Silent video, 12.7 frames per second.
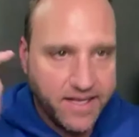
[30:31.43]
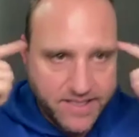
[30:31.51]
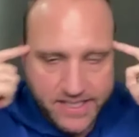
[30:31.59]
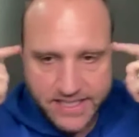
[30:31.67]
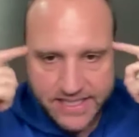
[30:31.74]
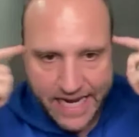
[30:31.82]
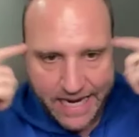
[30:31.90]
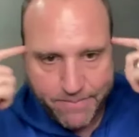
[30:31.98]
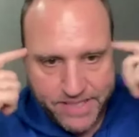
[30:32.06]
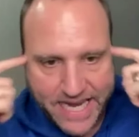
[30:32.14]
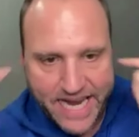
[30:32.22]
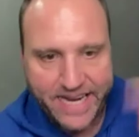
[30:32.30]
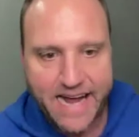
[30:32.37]
It's the same
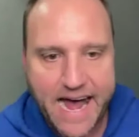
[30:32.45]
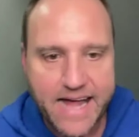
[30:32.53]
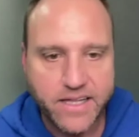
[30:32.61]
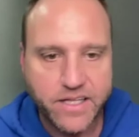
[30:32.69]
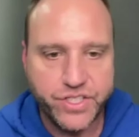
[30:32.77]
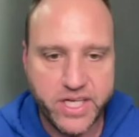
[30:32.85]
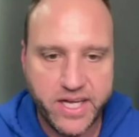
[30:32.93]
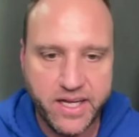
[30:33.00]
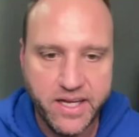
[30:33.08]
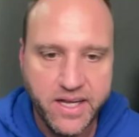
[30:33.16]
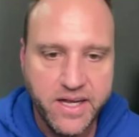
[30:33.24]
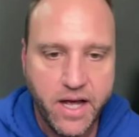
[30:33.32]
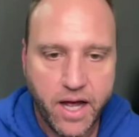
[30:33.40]

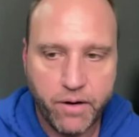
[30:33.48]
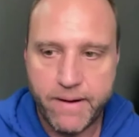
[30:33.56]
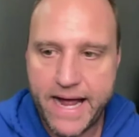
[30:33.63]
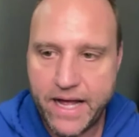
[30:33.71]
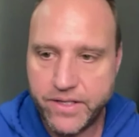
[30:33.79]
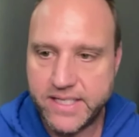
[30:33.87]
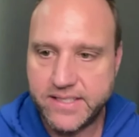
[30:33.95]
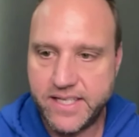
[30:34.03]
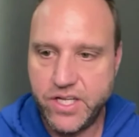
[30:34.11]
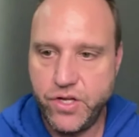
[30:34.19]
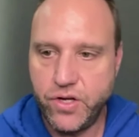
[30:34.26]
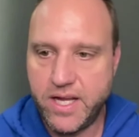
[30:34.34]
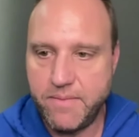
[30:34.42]
psychology around this,
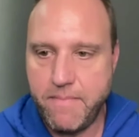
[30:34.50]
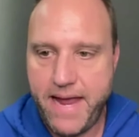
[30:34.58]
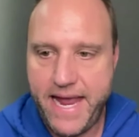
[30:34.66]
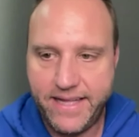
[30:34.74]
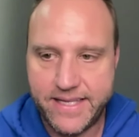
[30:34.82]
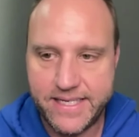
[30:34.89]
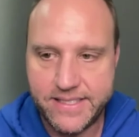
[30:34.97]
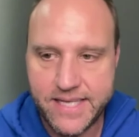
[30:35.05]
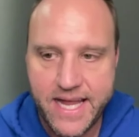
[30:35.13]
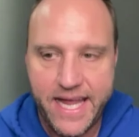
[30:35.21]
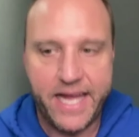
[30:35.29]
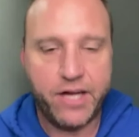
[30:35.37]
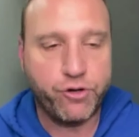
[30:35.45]
and you can make
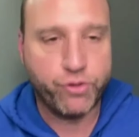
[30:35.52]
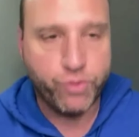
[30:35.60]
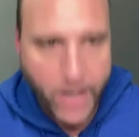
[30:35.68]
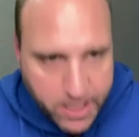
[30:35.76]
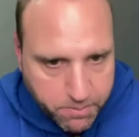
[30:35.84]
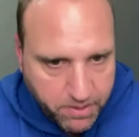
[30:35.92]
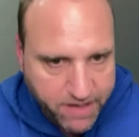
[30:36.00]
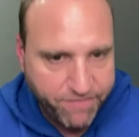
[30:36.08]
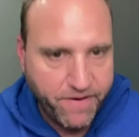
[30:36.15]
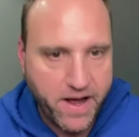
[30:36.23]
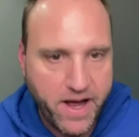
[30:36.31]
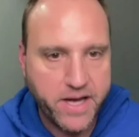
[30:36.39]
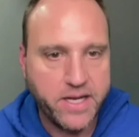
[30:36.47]
this incredibly
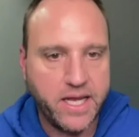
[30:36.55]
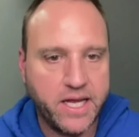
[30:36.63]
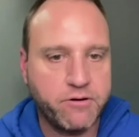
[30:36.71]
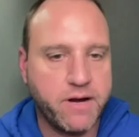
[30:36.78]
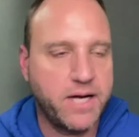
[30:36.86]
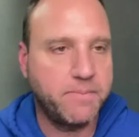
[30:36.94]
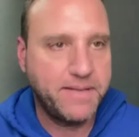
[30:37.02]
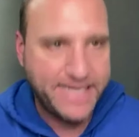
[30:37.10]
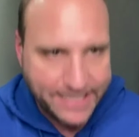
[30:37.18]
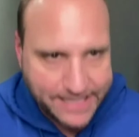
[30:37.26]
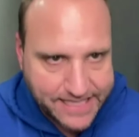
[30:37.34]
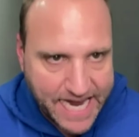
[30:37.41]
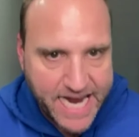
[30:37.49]
fun, incredibly
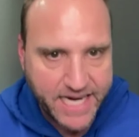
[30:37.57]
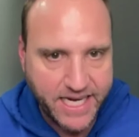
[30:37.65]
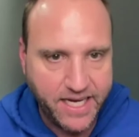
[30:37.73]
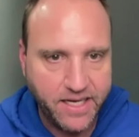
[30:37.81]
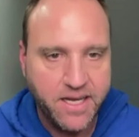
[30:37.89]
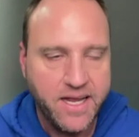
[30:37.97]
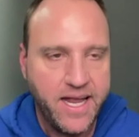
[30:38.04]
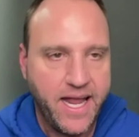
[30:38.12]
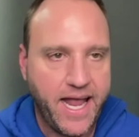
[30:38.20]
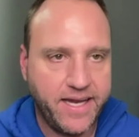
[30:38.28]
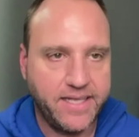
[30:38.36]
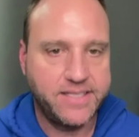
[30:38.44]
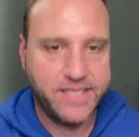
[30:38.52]
exciting,
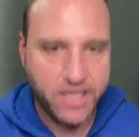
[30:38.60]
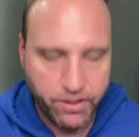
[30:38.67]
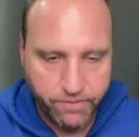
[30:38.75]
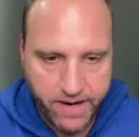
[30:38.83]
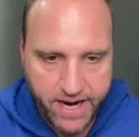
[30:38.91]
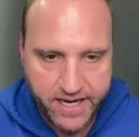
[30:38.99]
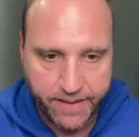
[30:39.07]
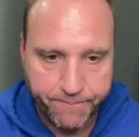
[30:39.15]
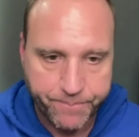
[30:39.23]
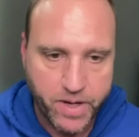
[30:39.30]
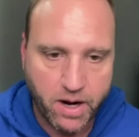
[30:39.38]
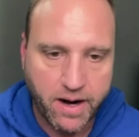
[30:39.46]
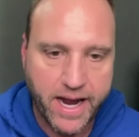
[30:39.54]
and exhilarating.
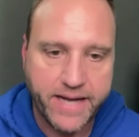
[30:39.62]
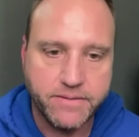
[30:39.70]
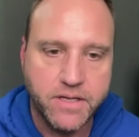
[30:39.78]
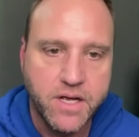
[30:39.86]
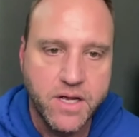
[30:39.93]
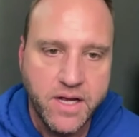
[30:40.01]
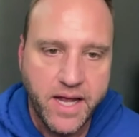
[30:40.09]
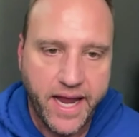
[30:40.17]
All right.